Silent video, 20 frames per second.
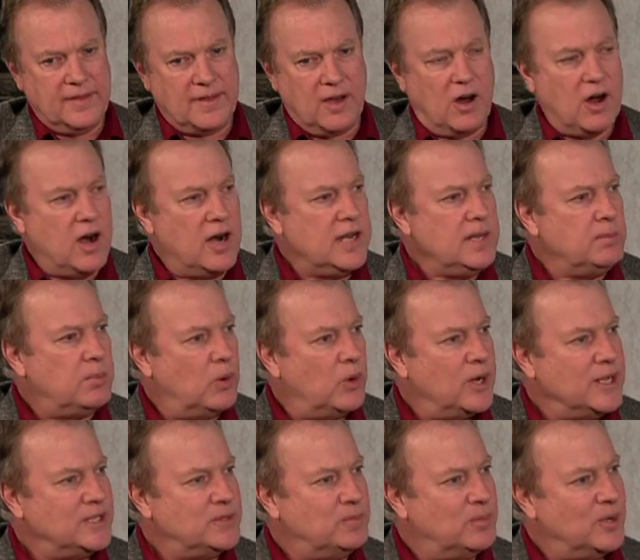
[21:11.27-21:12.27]
the Hardy
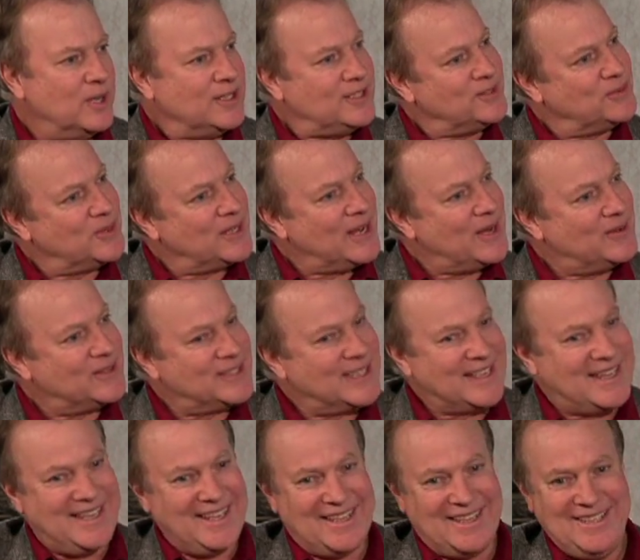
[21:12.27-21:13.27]
Boys books when I was a
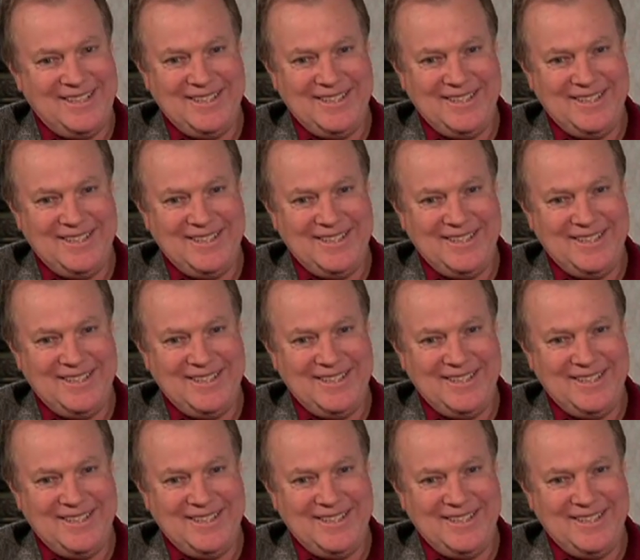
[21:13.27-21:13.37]
kid.